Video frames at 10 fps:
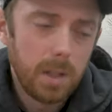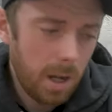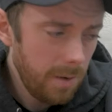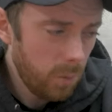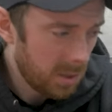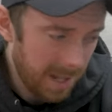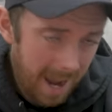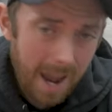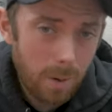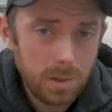Like, I've watched
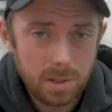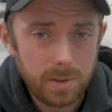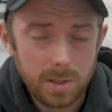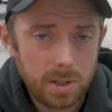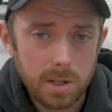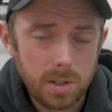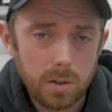hours of this guy's